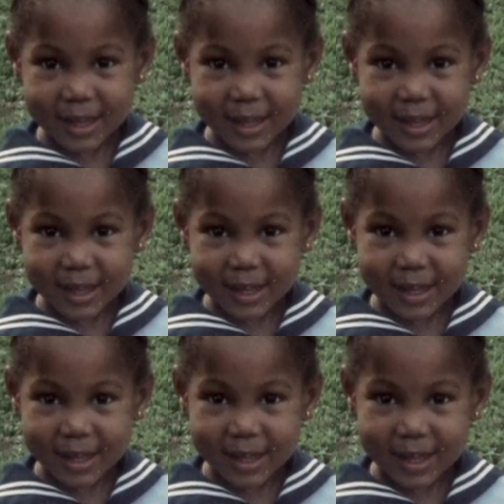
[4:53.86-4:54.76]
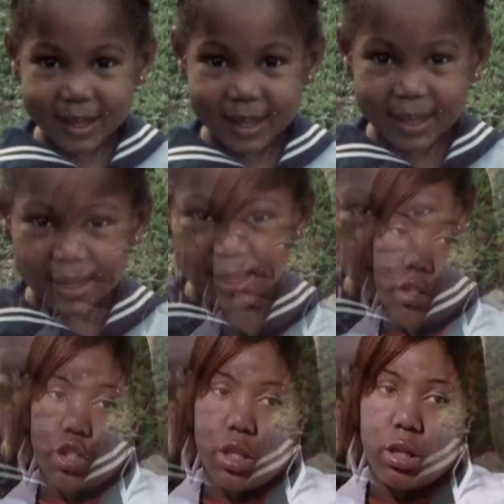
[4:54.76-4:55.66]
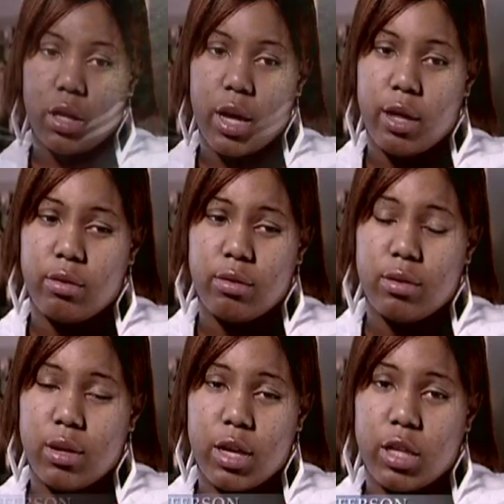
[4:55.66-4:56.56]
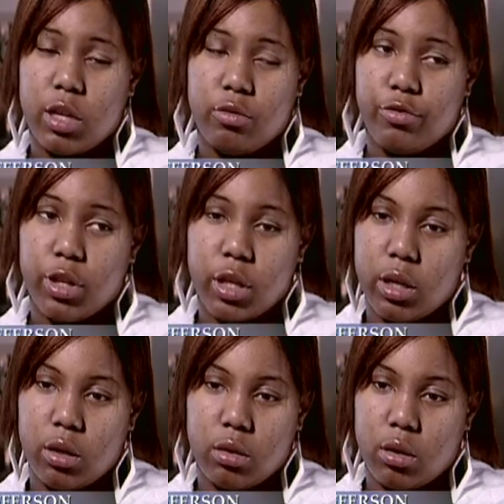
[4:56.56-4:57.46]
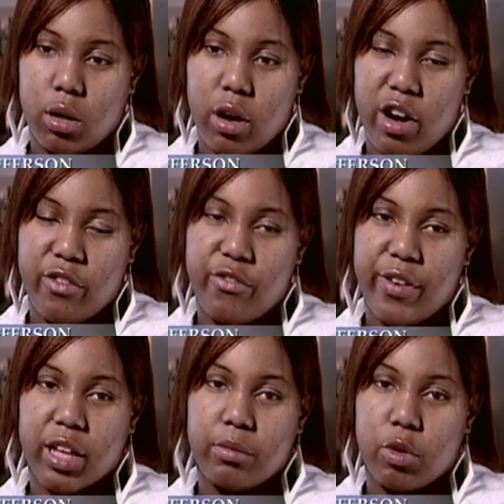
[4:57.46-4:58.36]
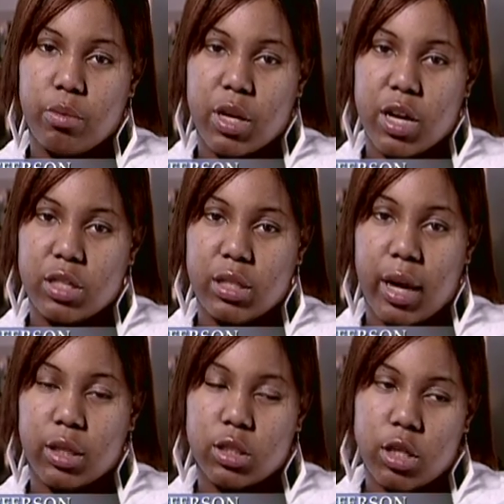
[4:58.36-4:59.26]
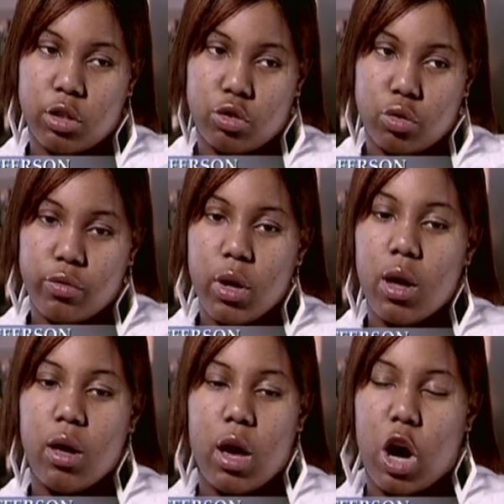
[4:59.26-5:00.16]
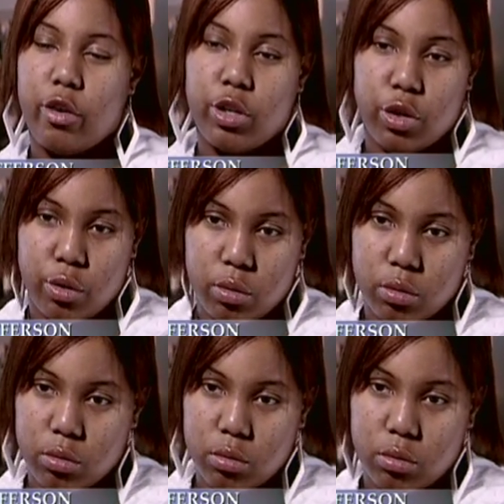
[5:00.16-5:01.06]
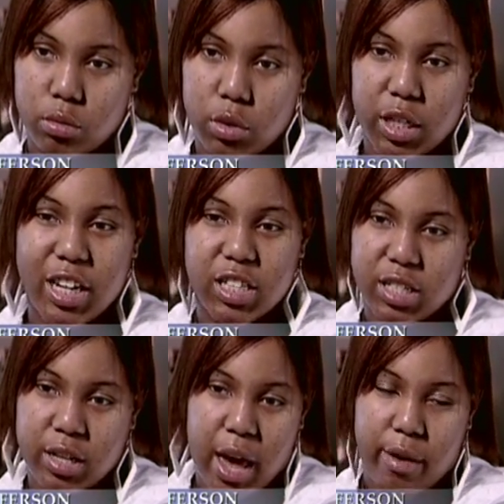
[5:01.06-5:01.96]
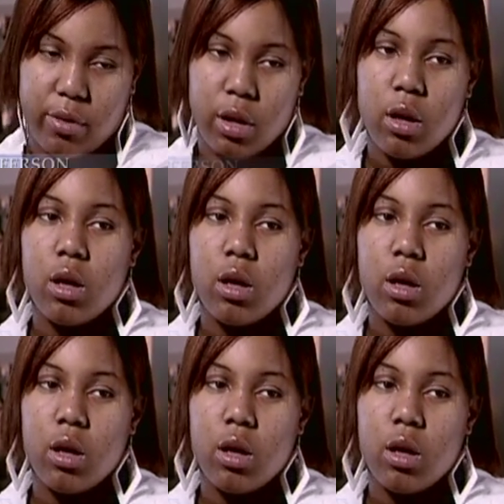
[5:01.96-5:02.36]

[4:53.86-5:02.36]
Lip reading: She just told me that I did have the gene, and it didn't really affect me because, honestly, to tell you the truth, I already knew that I did have it.